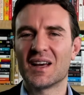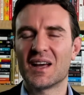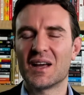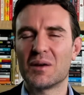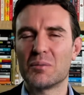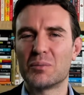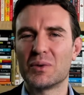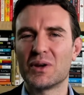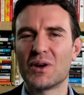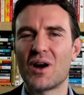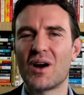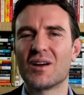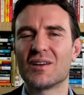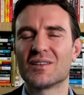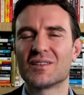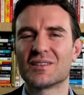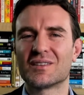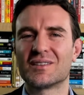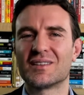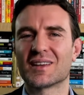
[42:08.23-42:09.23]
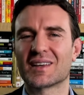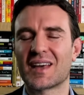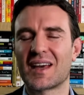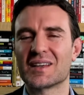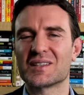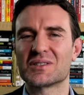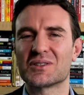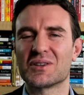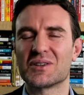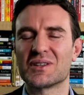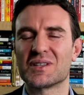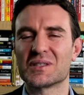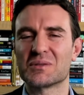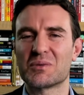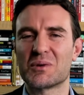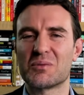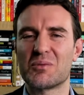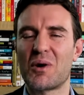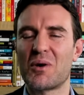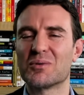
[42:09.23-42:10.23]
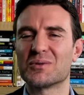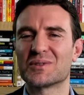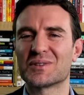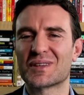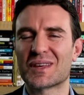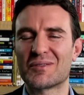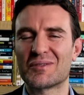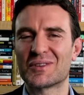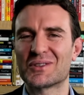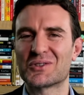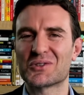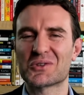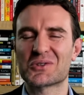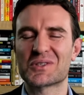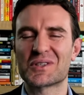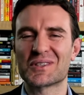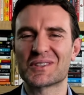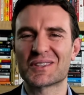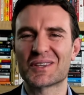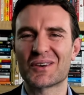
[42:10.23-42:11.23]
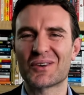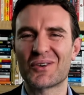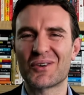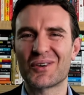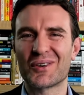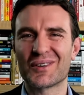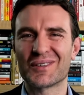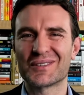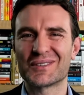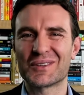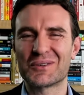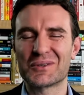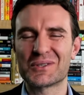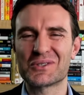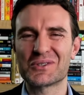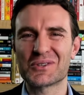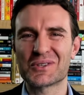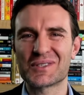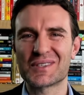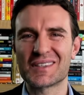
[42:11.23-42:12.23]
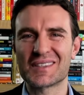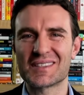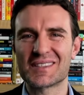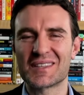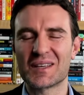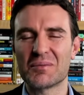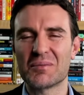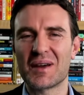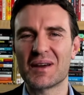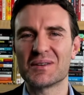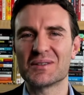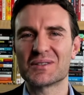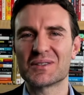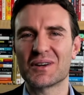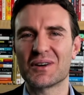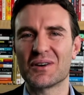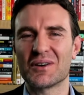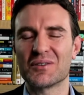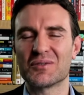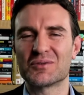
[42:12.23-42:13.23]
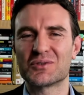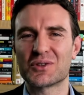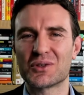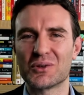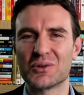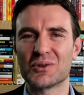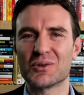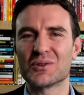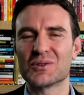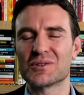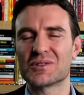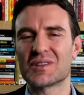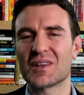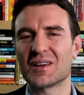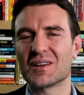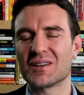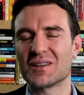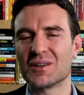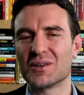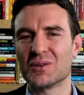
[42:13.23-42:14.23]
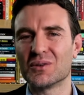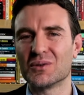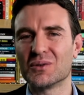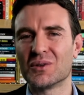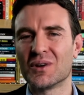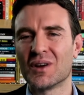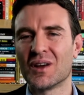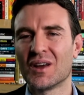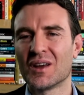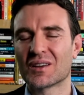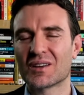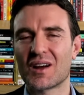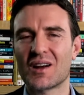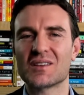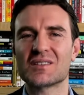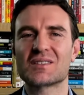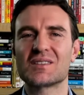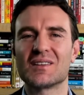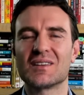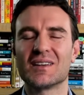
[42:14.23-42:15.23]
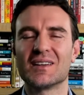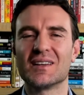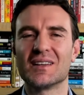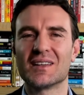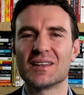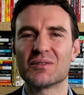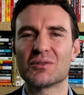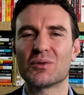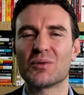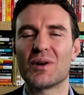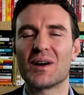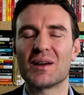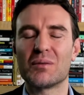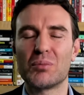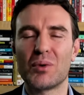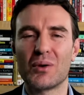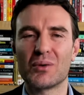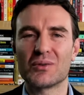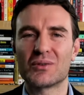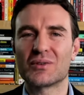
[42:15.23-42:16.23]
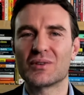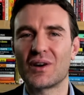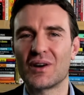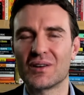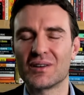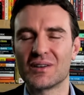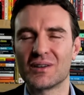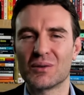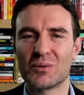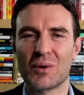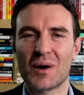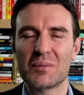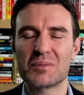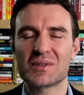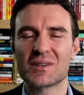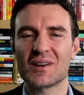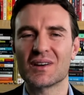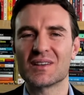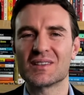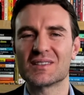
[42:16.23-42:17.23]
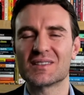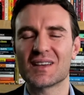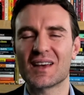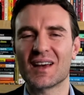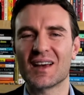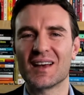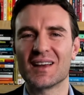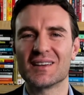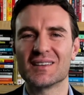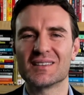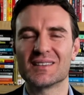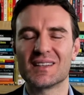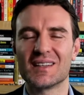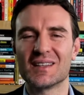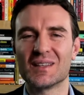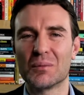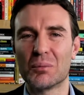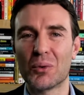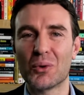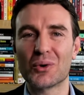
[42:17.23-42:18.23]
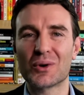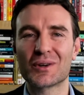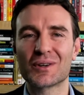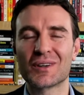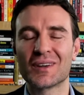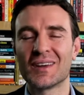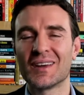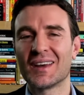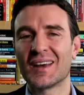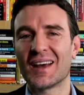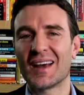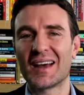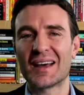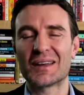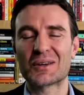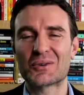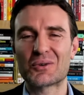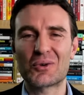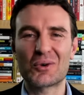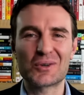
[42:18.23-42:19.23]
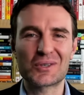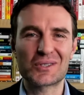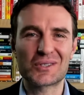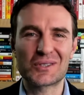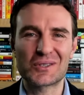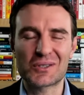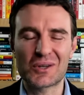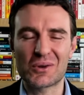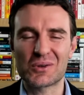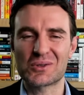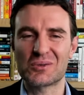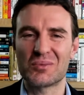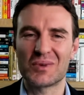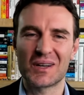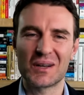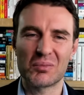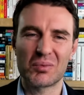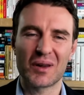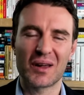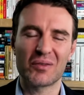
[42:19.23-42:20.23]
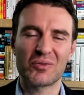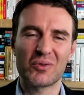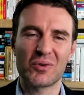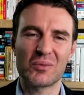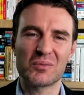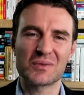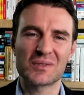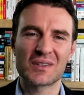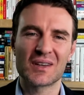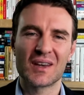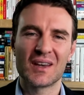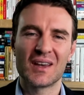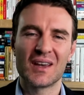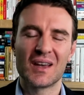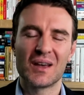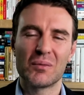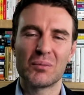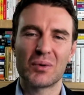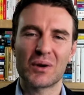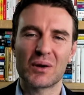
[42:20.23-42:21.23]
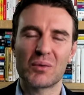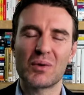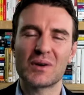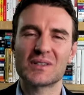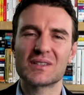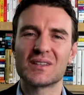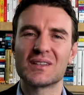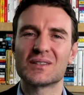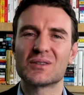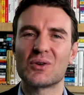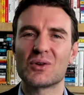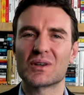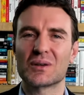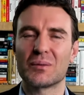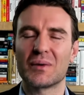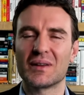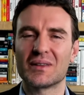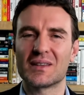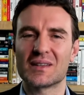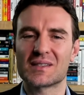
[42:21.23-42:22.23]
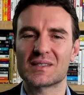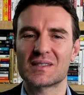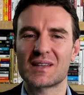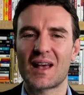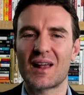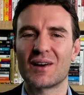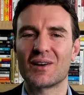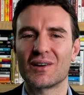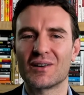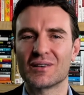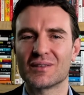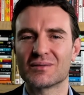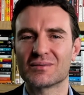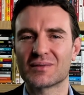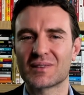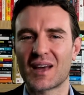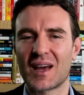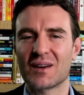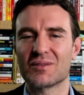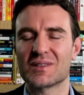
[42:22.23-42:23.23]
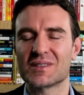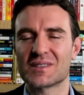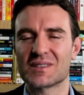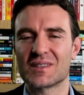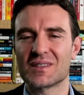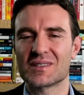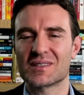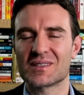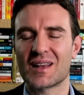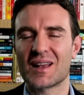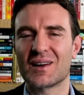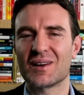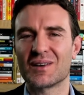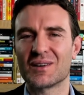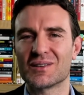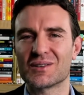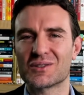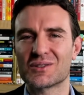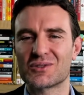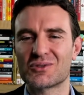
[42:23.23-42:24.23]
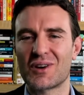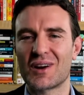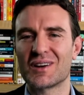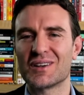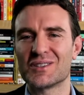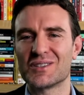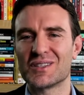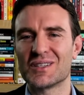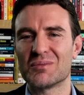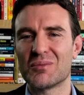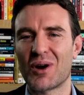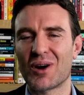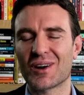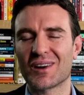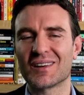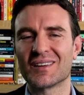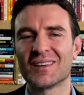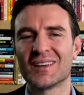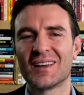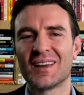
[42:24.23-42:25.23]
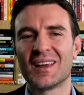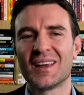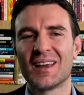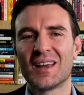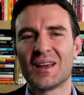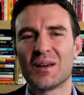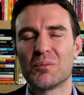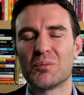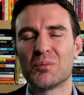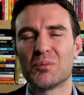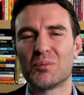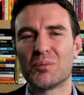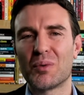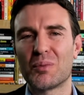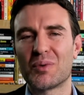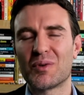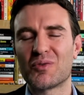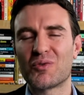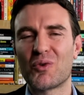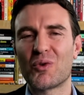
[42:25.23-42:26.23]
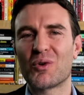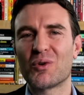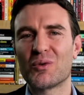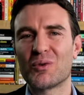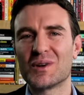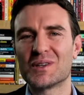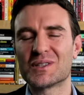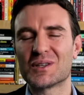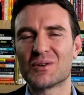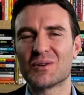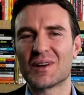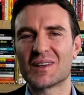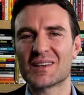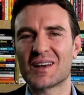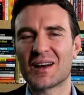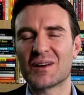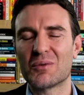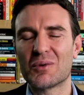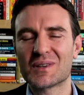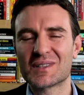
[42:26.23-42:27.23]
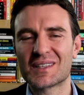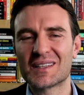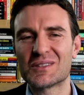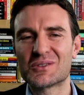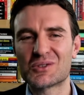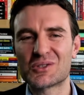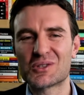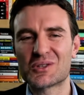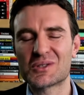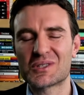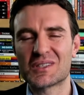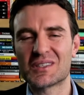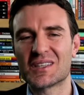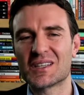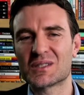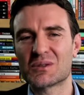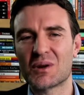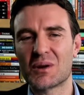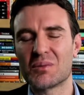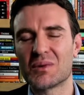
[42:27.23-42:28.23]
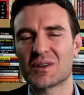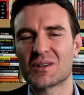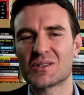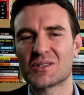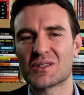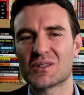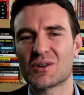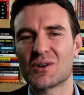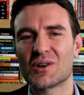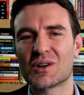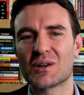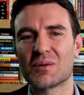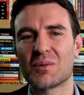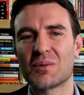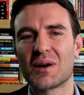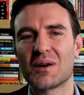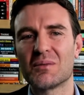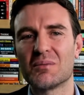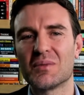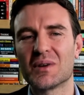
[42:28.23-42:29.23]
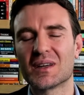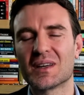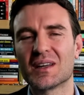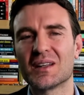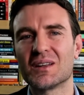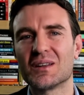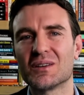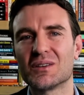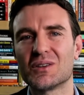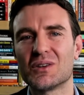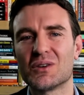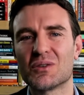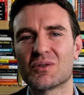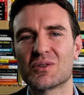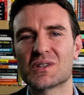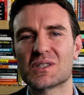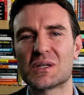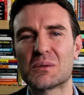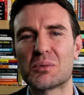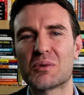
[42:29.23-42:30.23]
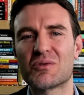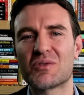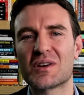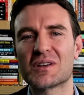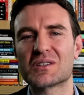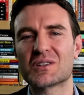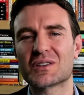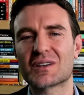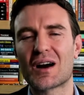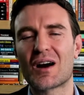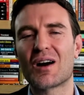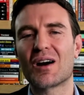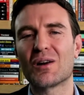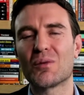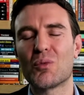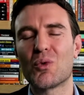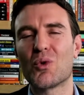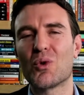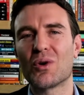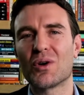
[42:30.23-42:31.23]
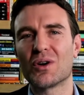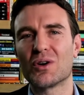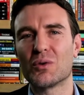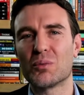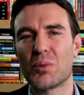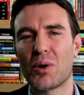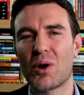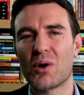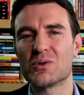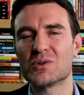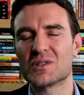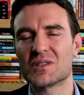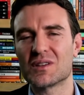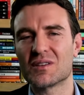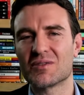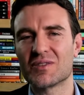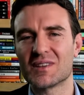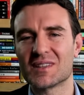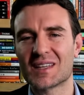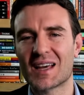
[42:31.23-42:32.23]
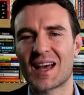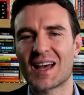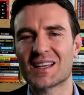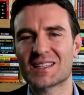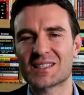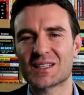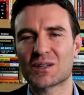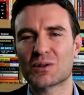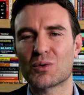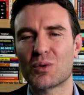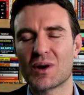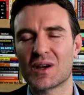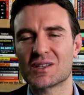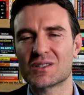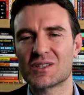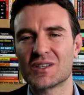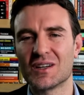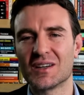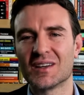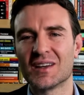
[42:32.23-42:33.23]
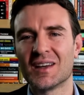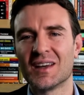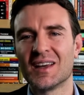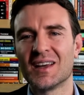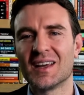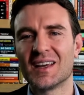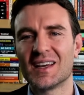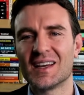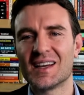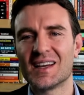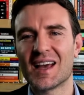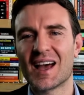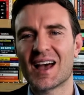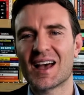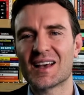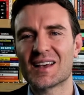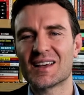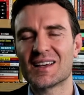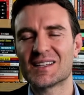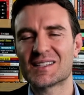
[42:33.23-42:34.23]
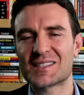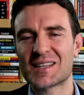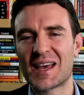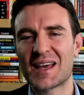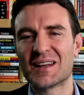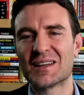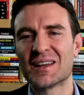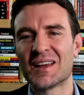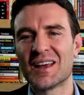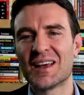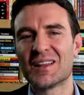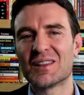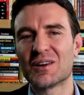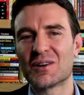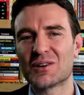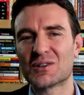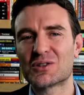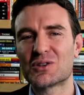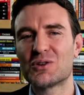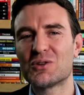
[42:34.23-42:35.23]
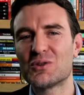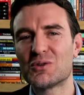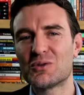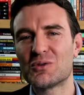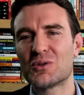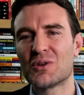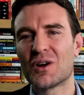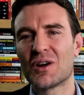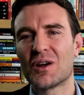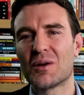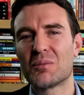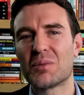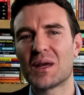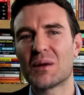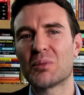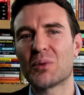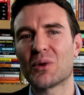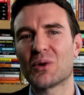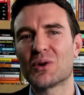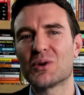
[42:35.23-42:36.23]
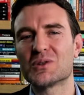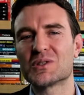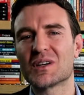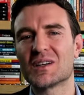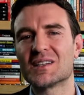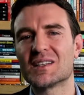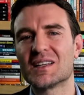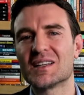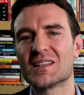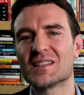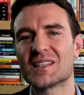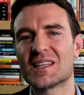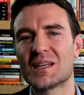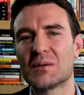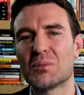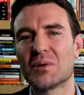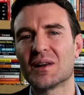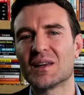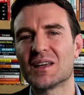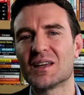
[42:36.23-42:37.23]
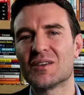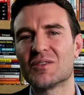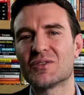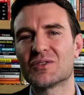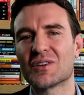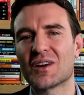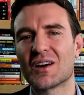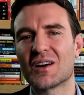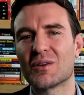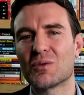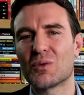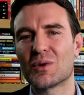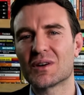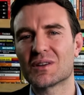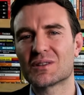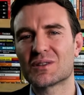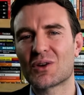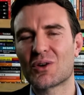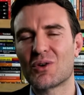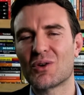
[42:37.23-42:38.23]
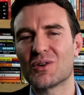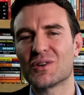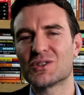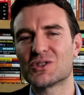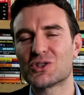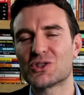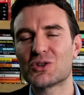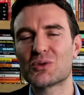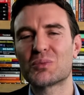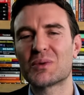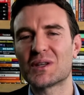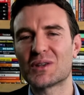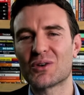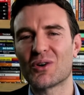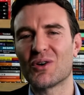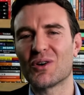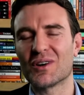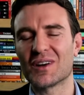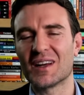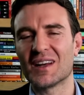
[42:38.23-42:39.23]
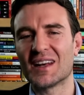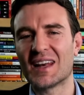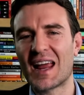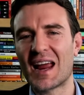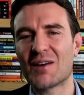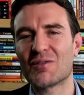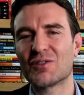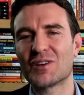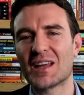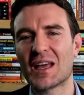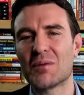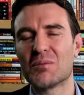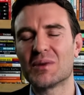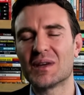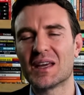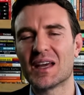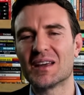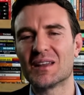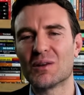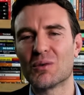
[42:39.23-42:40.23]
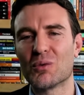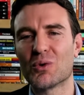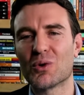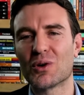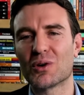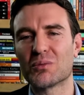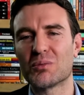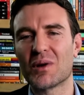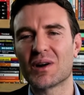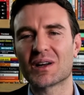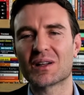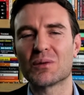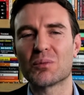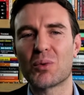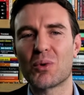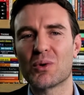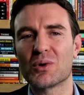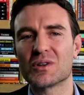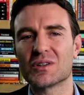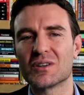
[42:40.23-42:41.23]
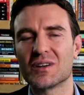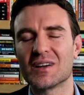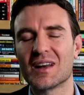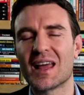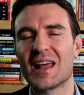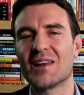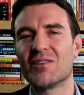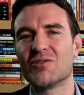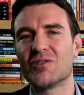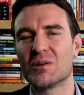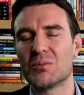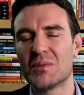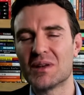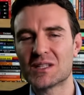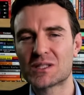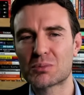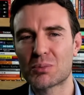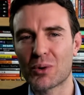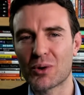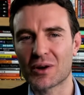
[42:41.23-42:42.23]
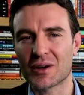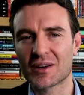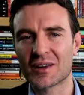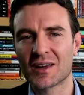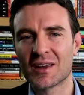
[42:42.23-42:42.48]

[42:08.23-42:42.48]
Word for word: Beyond the case studies, we won't give it justice at all, do it justice, the amount of tools that you constantly give away, both on your websites and in the book and across your social media platforms. But I wanted to talk about the Stellar canvas, the Stellar strategy model. But before we do, I wanted to introduce it this way, because you talk about McGill University professor Carl Moore, who posed a fantastic question. He said, there are two people whose ideas he believes were should be taught in every MBA in the world, Michael Porter and Henry Mintzberg.